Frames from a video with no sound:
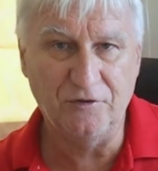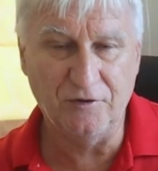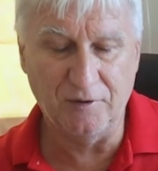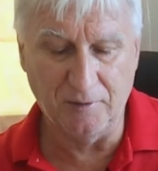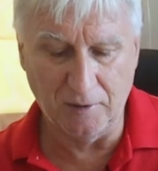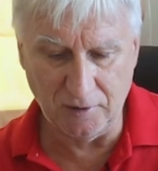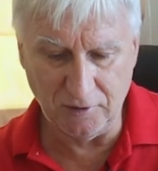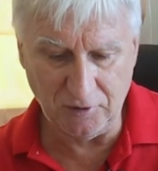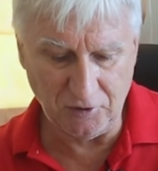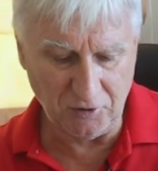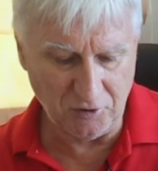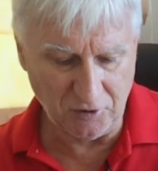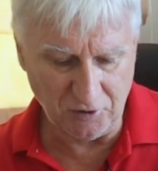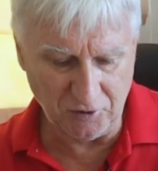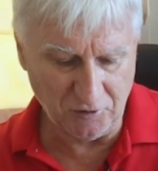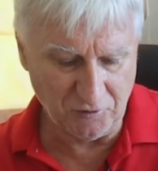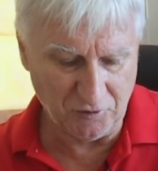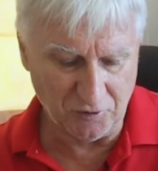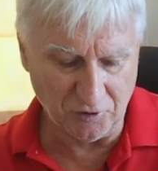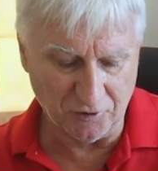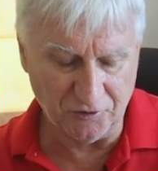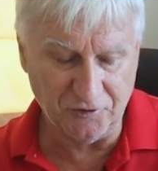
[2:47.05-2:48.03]
and
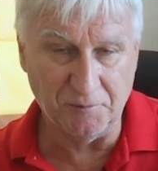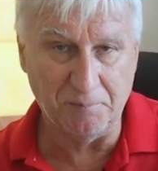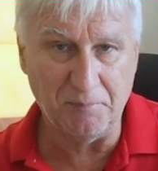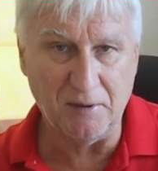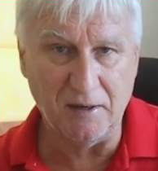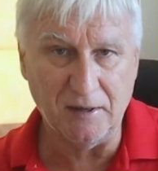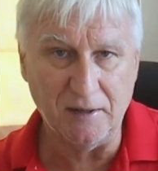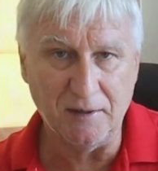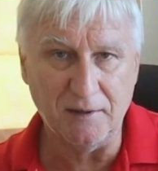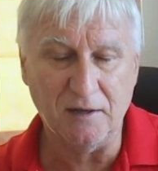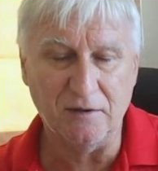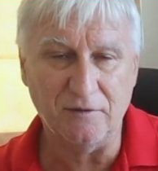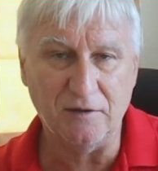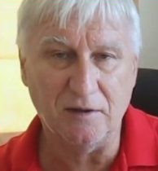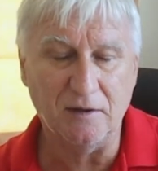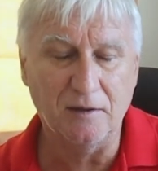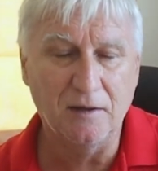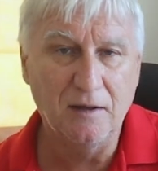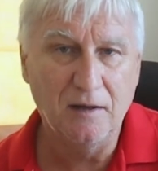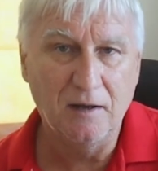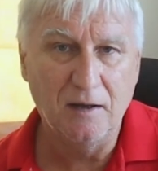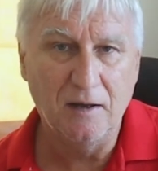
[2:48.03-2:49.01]
you got to pay another
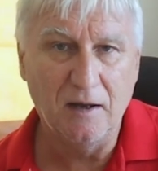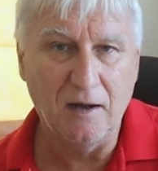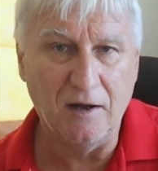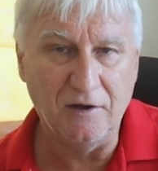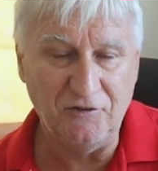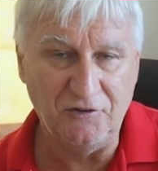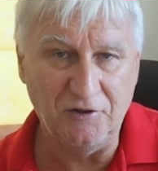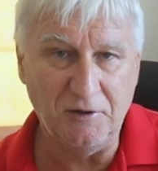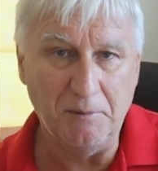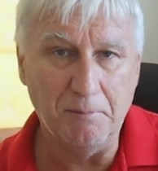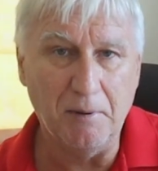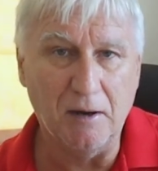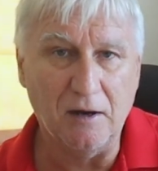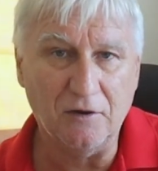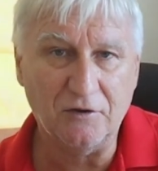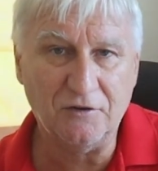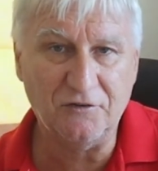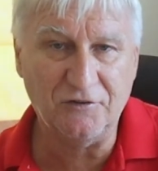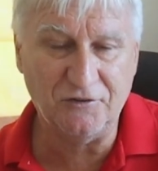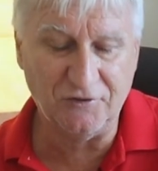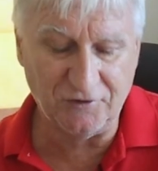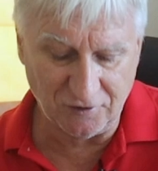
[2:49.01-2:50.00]

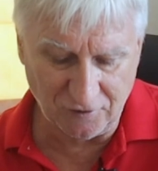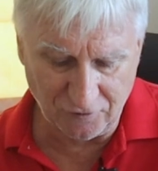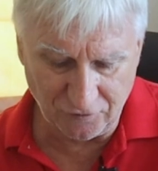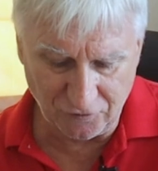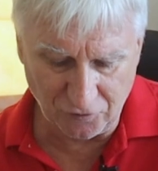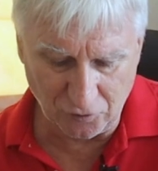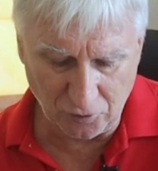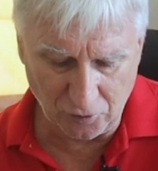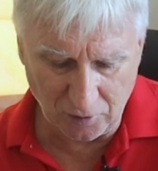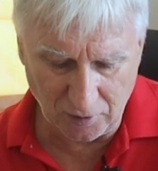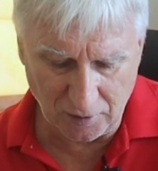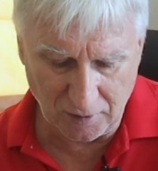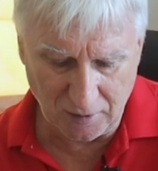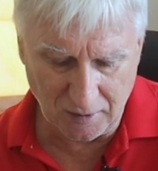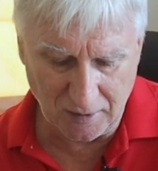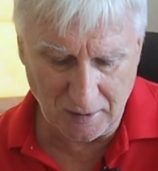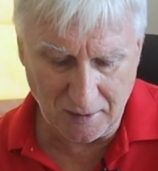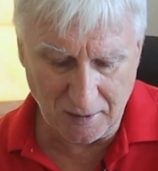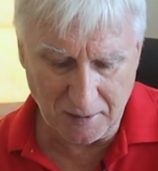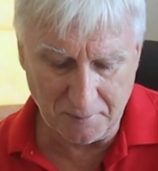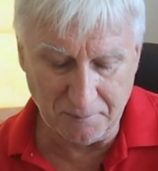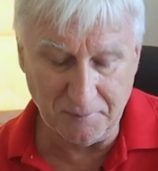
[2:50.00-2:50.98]
$80 for
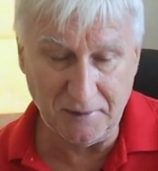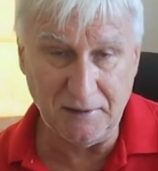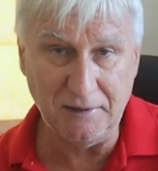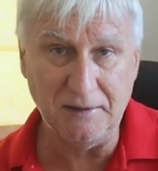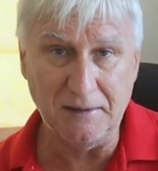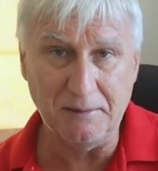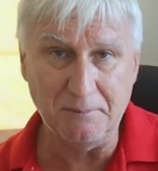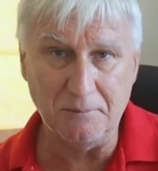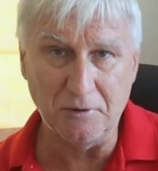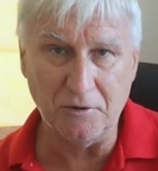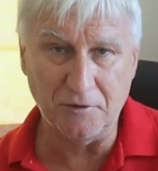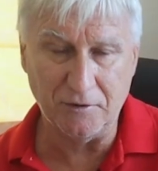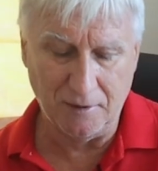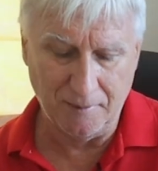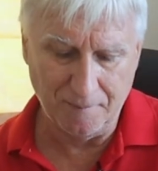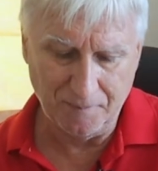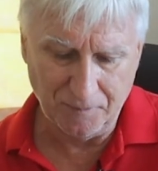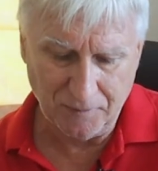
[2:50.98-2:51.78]
a media mod.